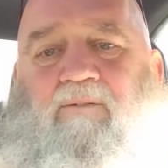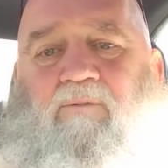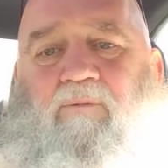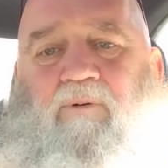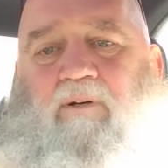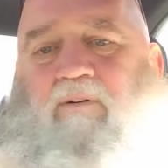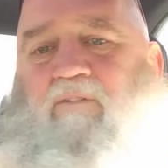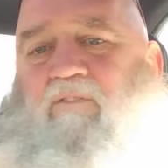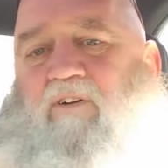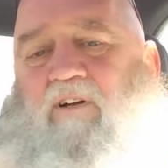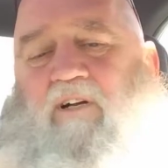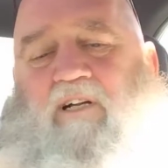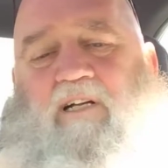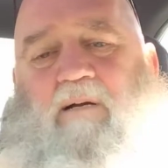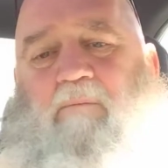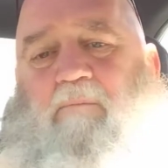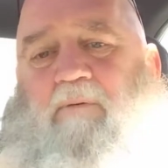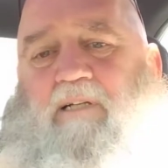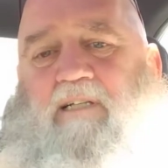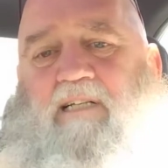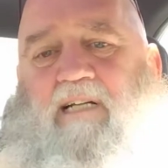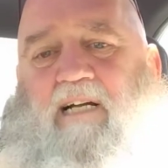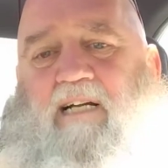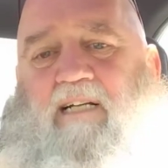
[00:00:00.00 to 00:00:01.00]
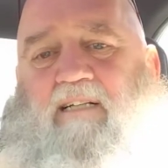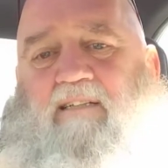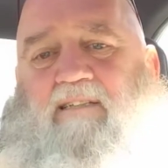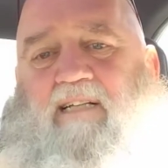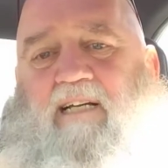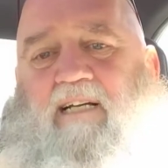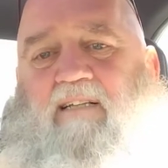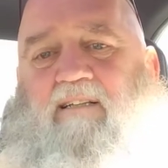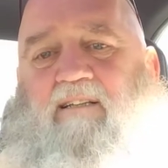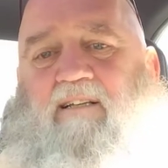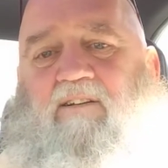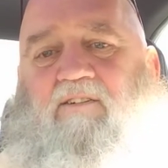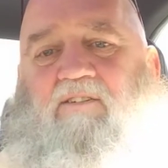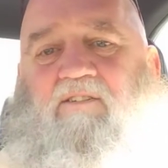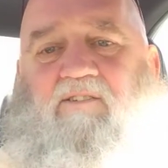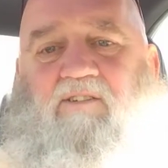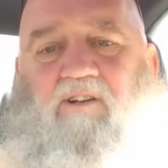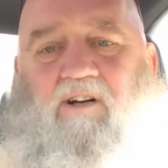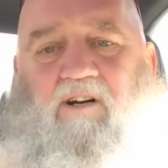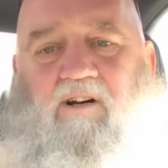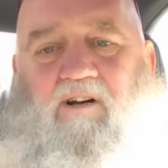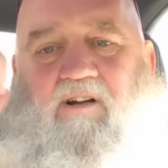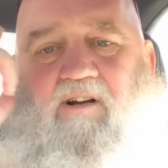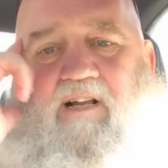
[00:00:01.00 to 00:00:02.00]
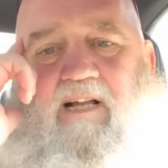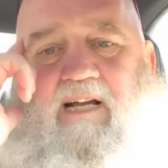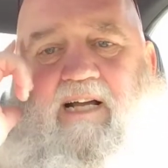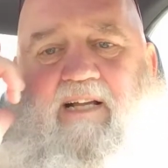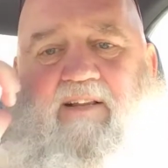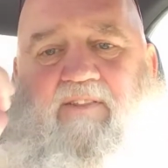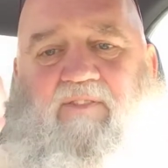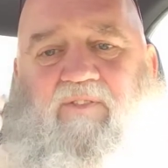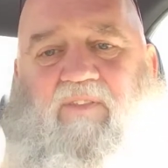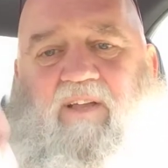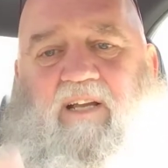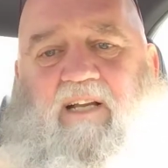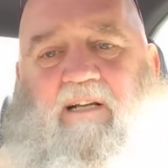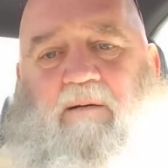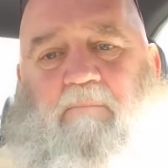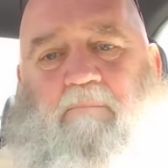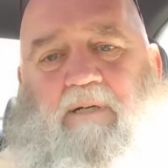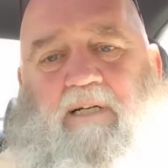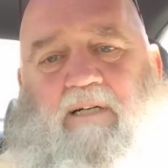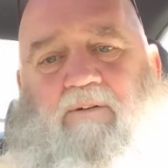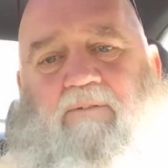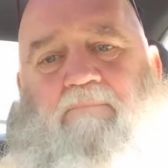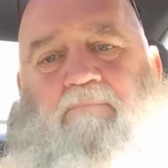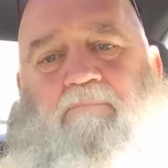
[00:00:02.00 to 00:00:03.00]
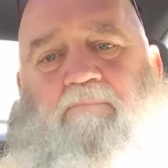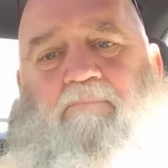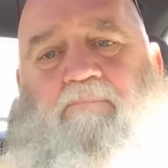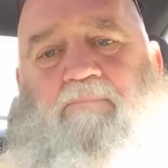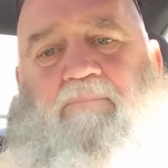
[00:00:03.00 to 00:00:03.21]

Whenever I come in contact, this is all I think about.